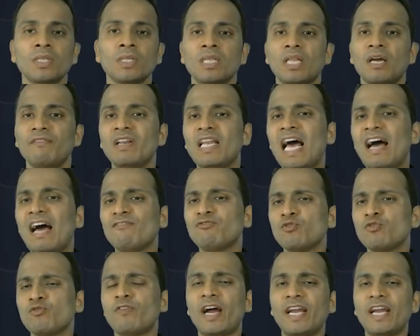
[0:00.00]
Now we'll
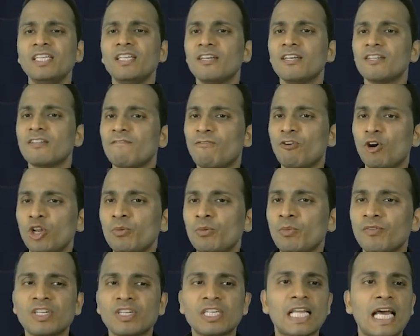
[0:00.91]
have to find the
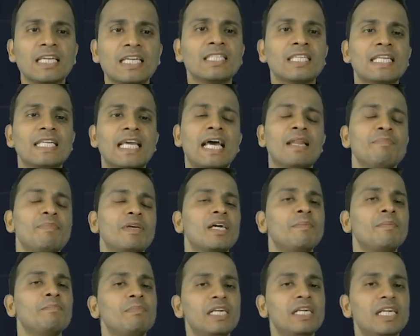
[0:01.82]
volume of the tank that can
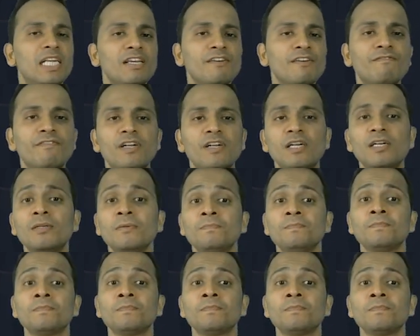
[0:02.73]
be completely filled